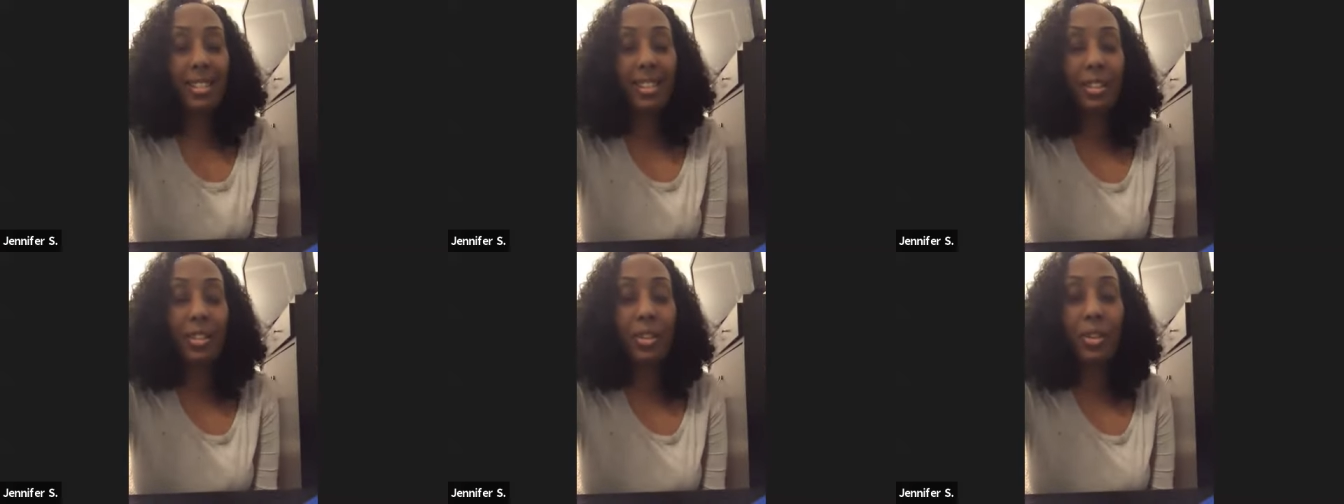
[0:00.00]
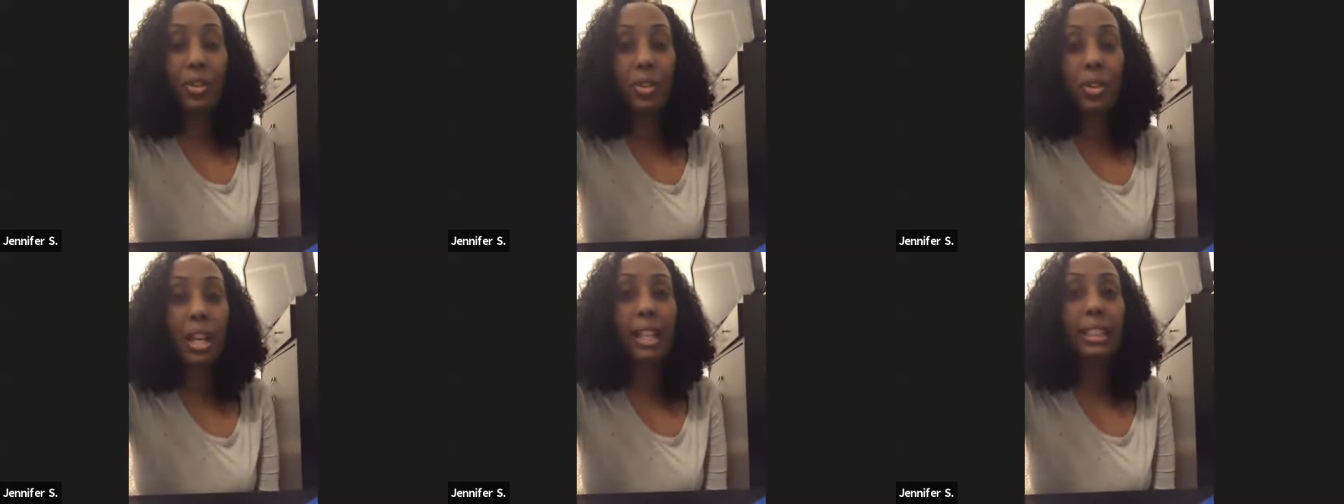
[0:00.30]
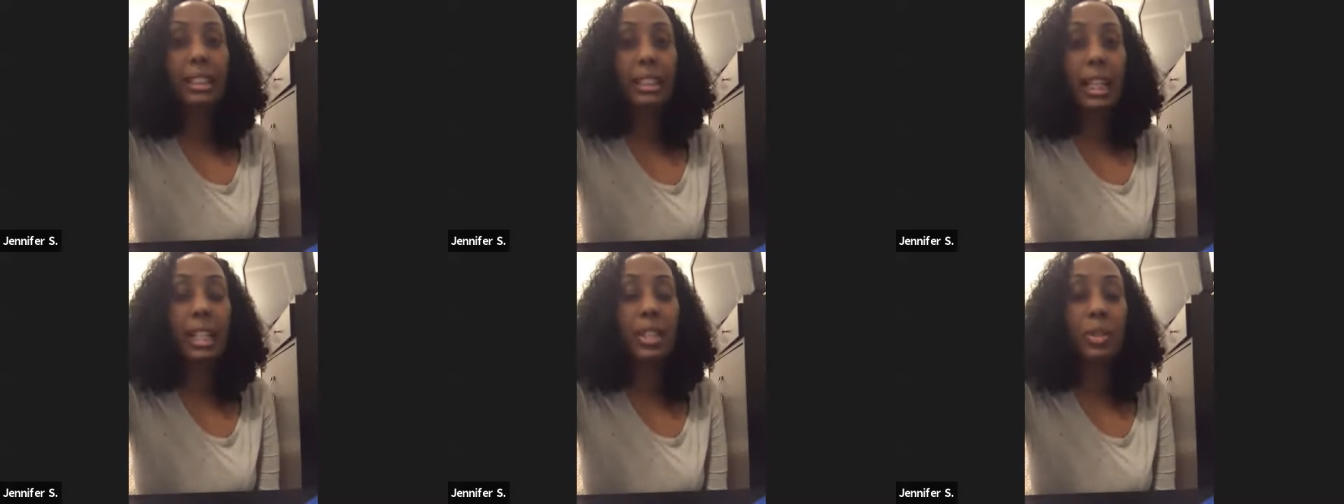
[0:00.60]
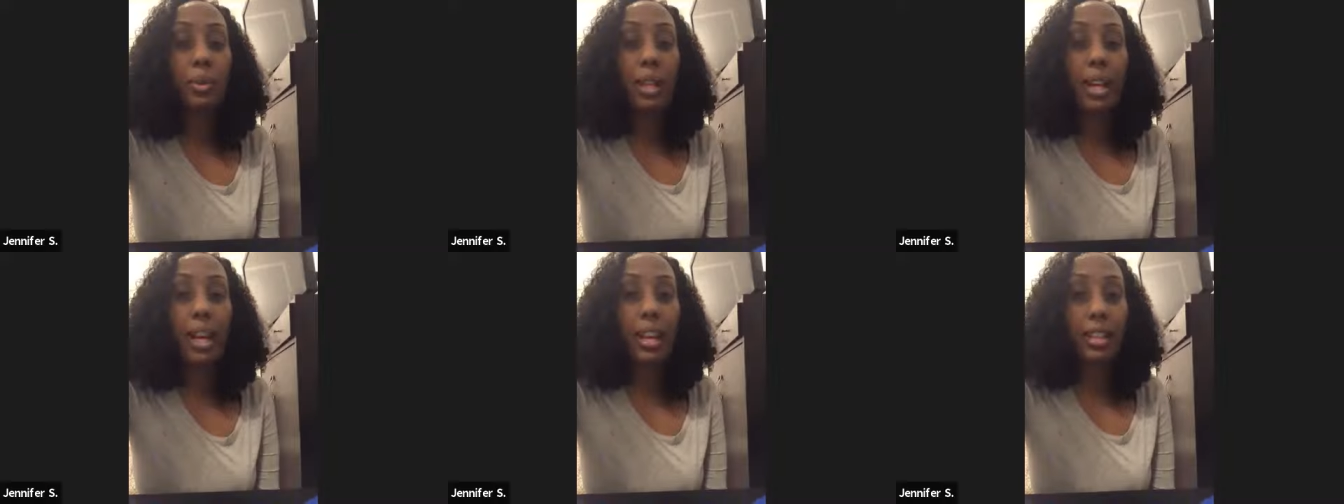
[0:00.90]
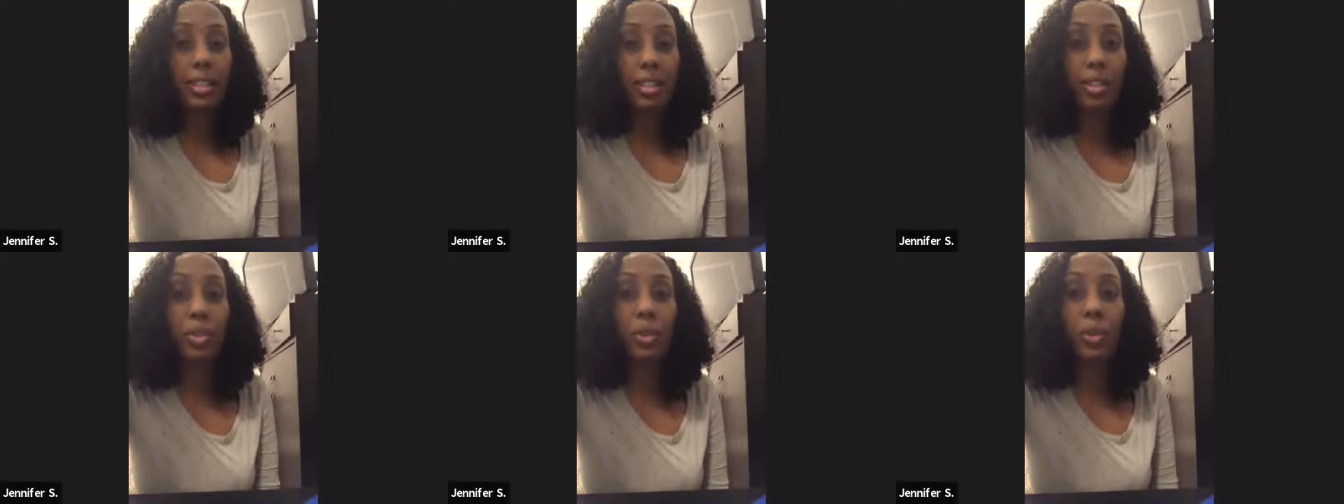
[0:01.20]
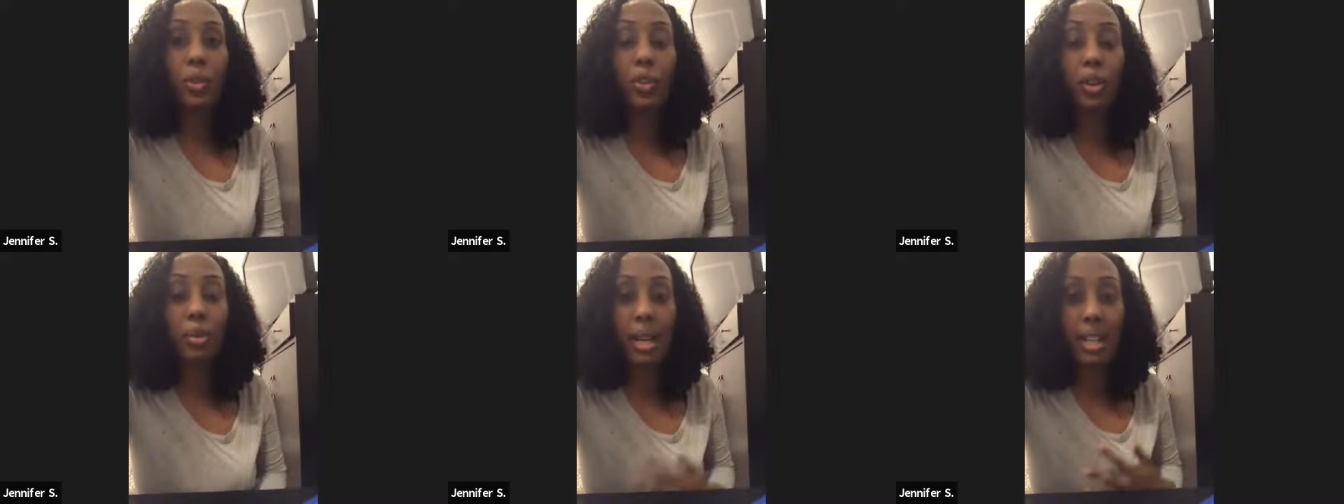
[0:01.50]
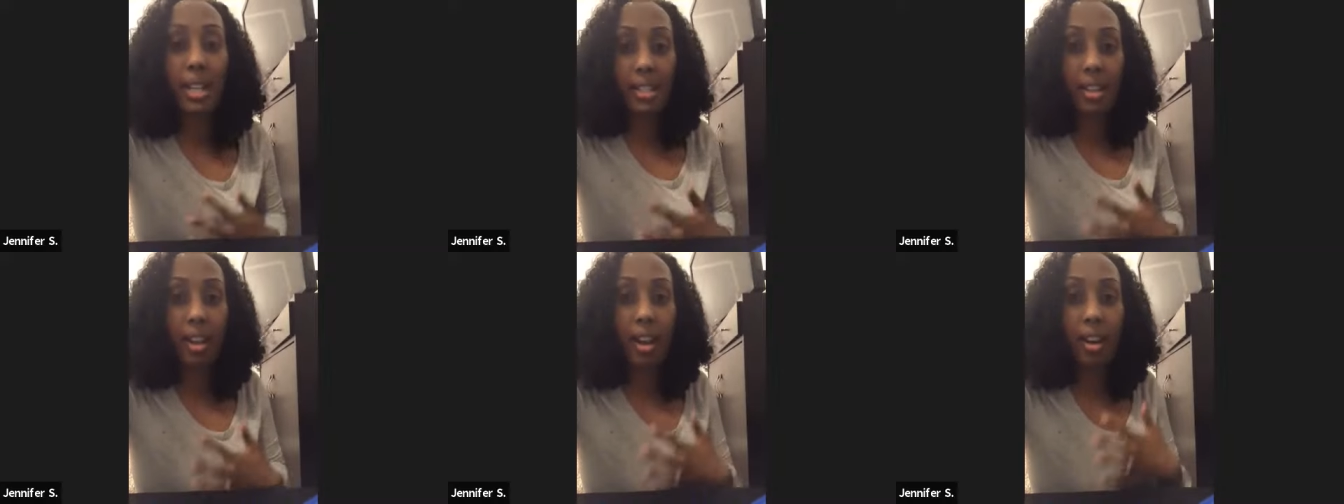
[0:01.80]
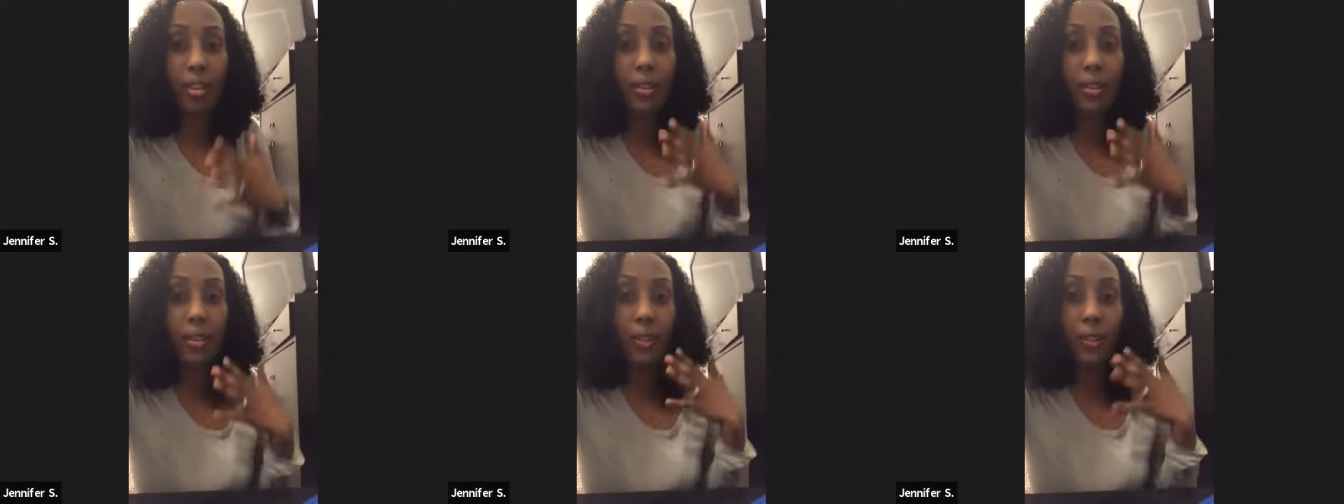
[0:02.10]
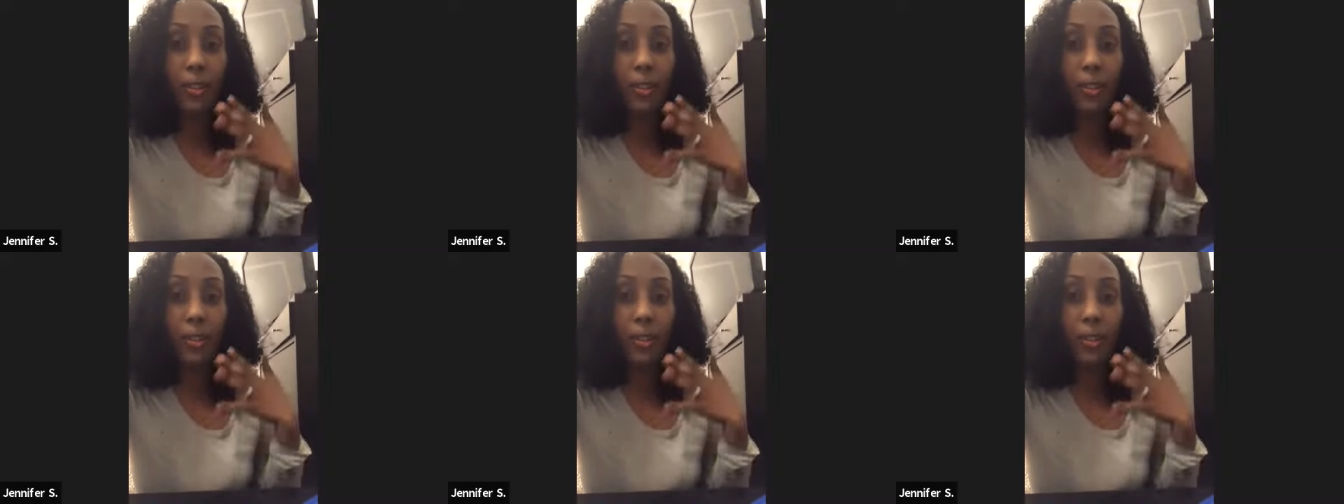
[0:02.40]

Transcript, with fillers: knew that that's what I had to do for myself,